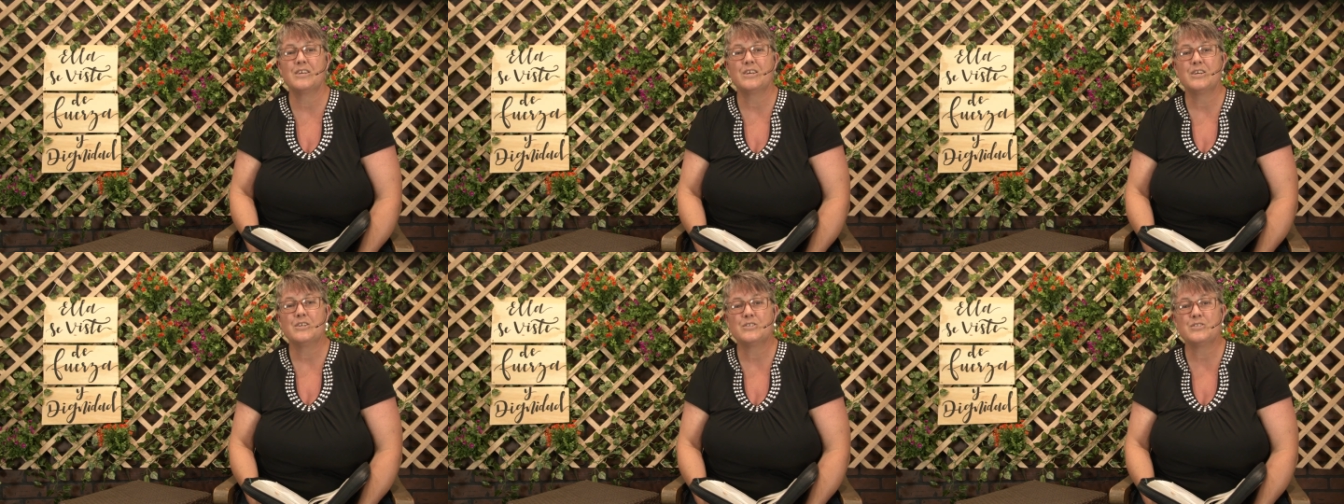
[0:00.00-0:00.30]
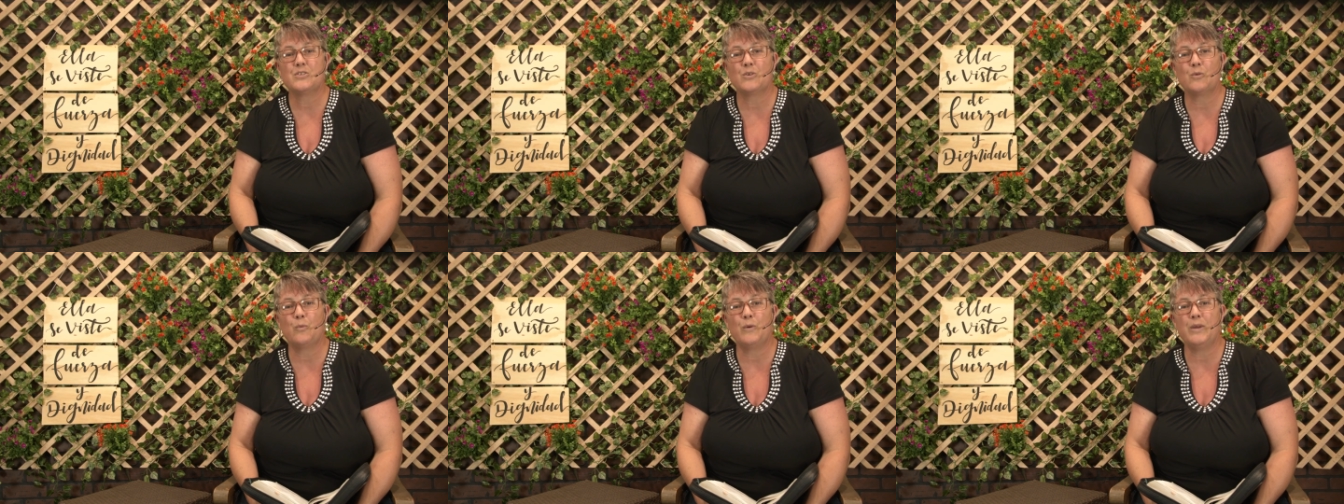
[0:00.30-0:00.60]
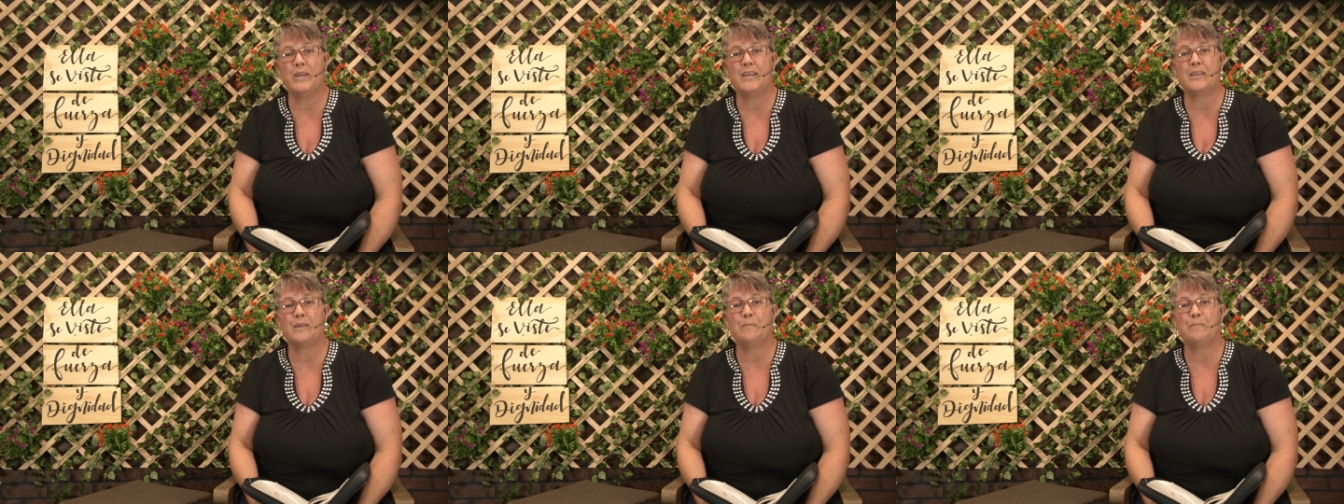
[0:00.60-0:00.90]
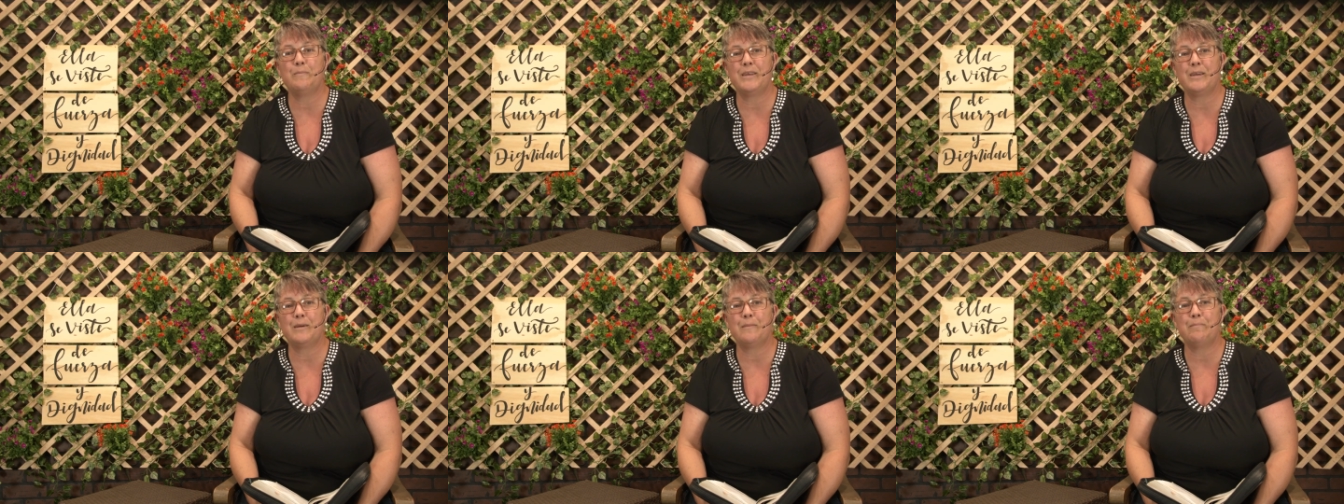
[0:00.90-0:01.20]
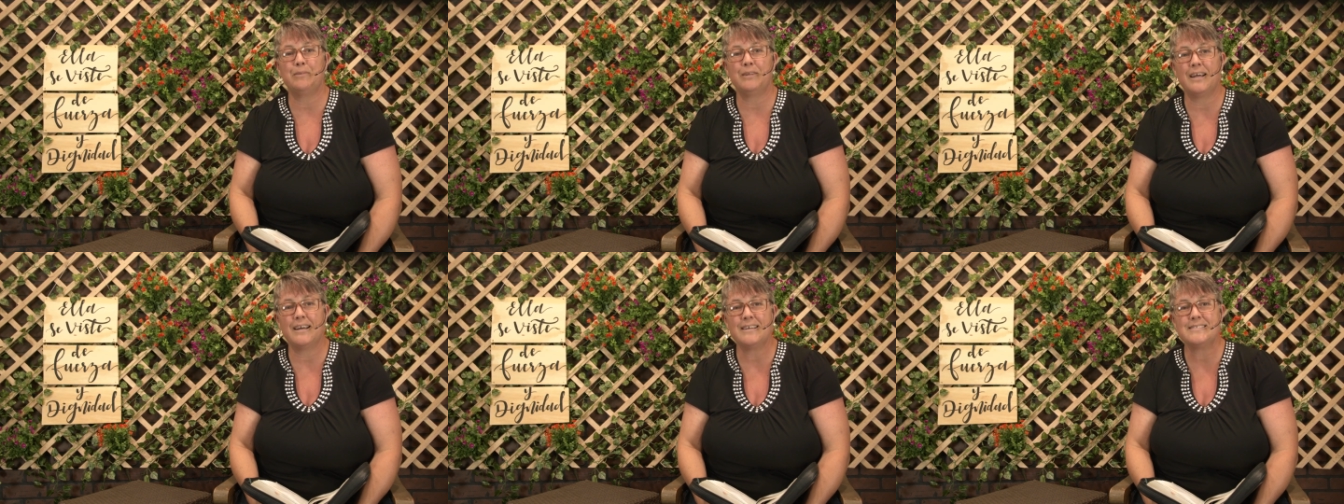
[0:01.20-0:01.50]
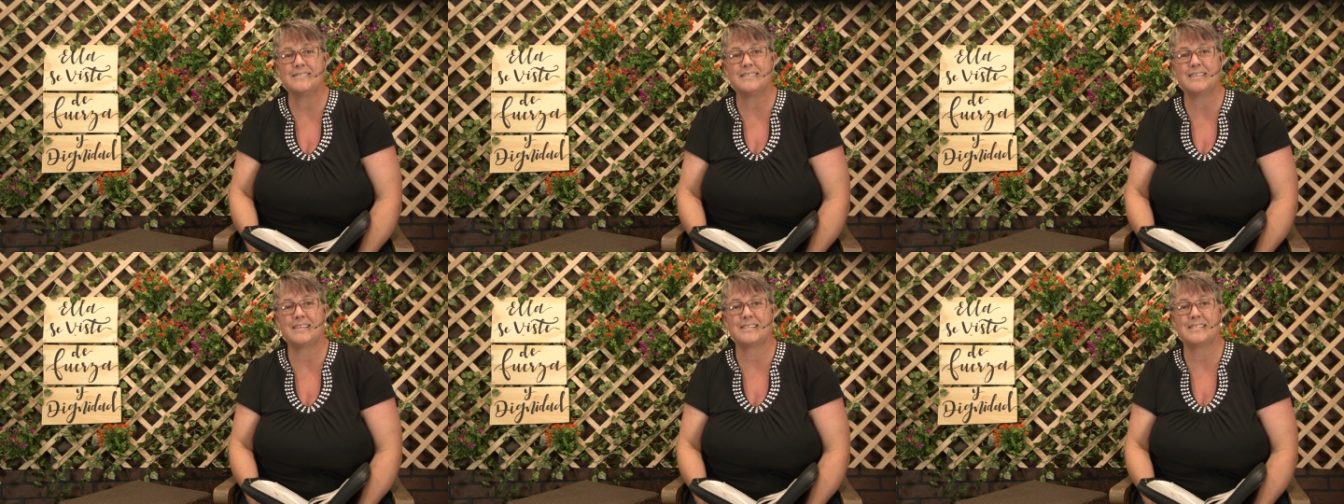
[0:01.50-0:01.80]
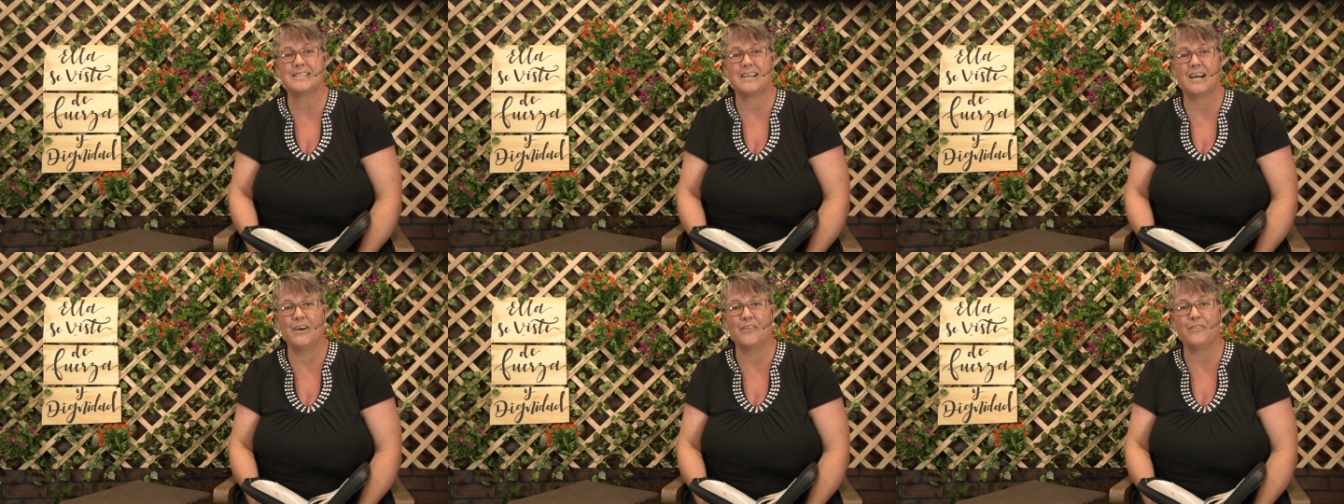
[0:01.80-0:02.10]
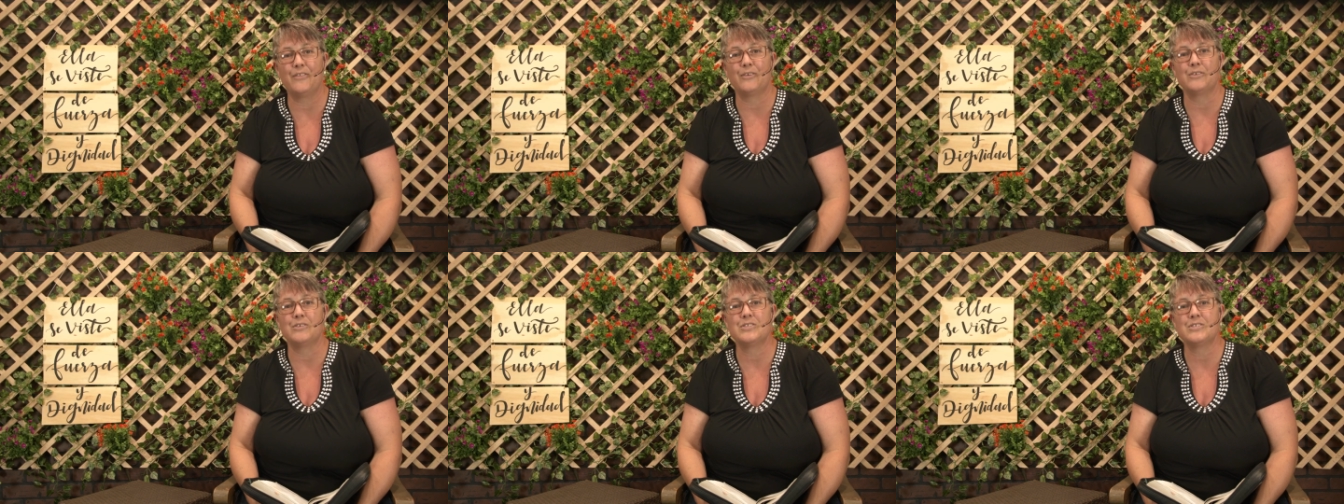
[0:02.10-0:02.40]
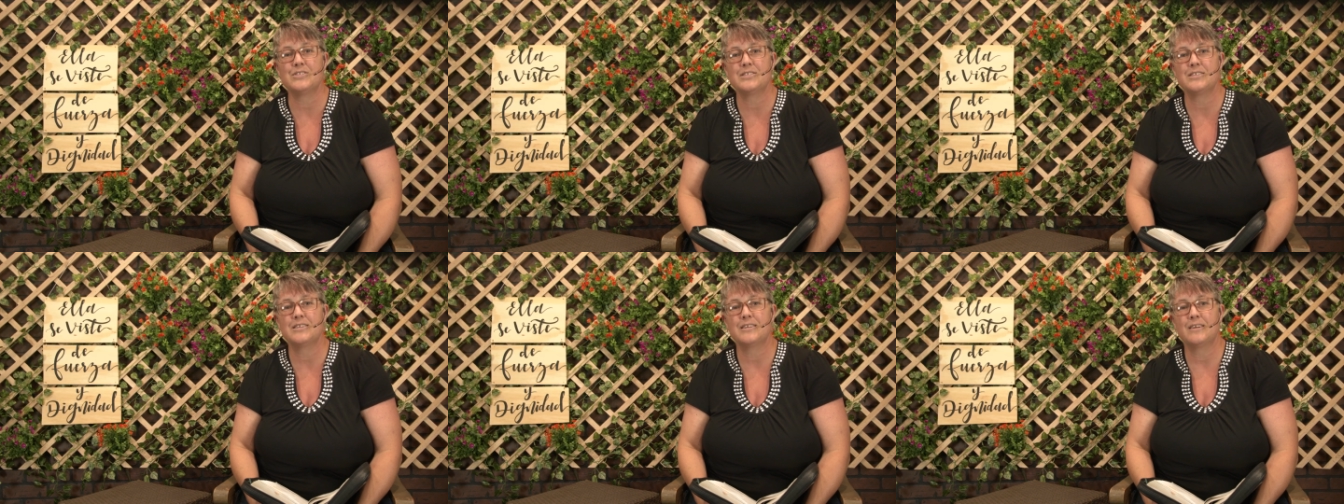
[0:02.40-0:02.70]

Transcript: so we can be a blessing to others.